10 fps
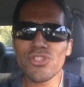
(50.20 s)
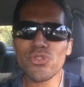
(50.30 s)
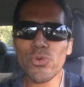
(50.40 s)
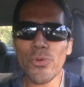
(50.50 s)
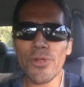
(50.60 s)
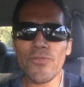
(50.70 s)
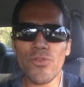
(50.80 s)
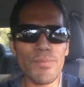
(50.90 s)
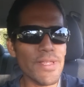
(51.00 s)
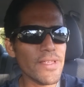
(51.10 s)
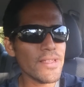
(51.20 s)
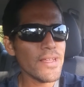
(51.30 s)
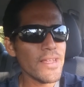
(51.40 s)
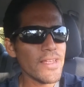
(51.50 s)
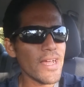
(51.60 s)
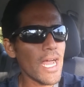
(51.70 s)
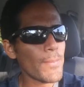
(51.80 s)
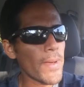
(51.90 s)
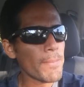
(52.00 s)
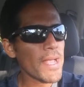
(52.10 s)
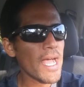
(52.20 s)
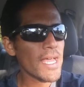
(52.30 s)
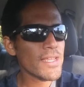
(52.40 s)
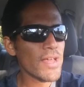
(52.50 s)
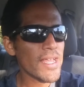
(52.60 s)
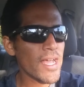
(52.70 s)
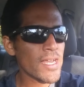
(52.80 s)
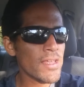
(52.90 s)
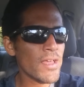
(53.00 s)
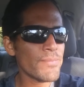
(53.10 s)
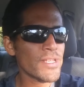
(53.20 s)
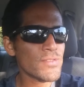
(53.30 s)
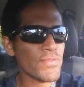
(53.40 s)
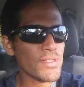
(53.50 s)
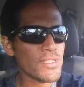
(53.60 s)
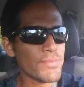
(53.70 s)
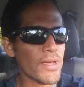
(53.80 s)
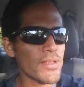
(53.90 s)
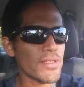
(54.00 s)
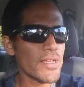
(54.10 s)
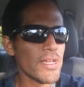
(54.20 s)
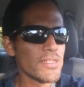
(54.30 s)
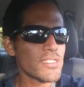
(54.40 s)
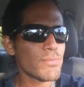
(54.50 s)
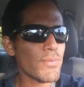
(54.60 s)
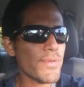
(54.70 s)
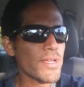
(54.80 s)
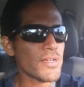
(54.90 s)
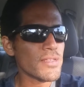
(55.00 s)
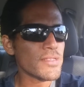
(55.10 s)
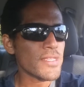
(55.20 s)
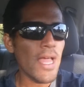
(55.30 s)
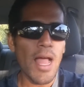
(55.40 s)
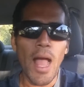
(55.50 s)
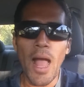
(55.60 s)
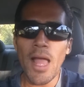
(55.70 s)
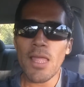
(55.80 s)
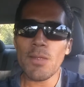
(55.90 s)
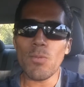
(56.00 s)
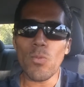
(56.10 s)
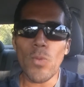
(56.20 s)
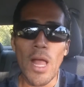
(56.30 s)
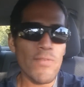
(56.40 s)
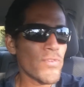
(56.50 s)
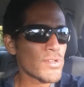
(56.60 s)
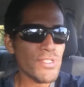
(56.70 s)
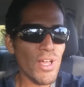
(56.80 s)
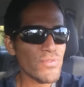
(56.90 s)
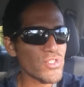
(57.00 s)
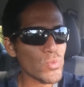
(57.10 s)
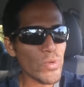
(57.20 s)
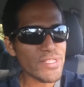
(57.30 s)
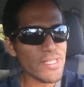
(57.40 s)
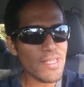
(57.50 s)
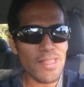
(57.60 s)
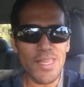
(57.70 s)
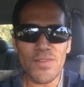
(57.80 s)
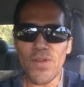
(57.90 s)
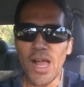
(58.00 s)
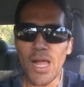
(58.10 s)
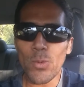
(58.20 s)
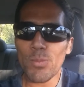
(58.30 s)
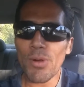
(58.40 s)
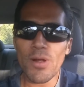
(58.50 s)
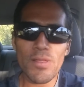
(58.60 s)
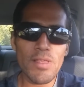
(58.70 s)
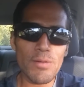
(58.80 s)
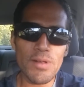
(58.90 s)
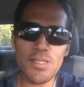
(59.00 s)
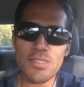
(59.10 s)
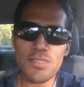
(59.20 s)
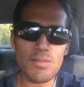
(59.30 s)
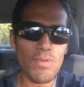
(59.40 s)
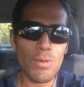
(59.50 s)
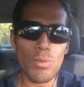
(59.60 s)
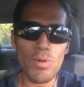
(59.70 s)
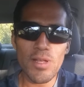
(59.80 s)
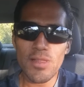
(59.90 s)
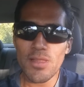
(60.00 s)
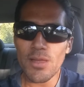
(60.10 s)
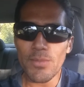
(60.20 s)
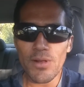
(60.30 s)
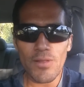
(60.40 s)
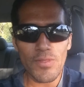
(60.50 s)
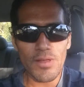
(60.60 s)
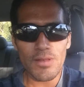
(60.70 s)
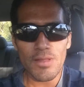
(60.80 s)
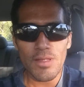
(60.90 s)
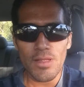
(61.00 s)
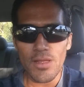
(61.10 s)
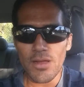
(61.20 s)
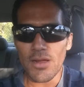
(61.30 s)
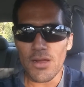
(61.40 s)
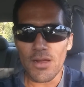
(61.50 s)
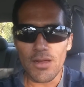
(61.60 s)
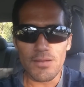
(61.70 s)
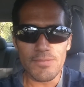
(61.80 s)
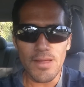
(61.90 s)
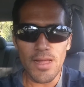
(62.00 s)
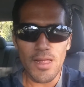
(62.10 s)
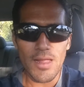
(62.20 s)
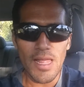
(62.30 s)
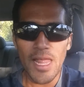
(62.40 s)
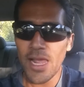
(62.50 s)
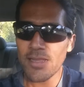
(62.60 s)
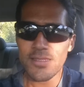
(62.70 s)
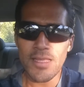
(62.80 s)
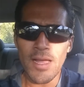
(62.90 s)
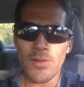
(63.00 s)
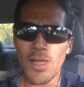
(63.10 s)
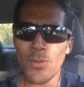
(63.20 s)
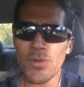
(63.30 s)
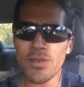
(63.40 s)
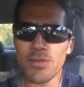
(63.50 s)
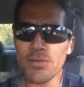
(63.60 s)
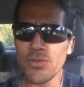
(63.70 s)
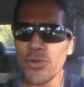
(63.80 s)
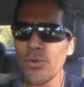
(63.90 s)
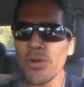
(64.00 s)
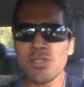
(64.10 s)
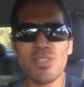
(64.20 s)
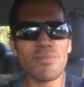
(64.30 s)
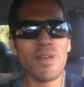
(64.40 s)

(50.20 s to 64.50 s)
story for me, I kind of have mixed feelings about it, simply because I first off just want to say that if I were part of that race, if I were running that marathon, hands down, I would, no question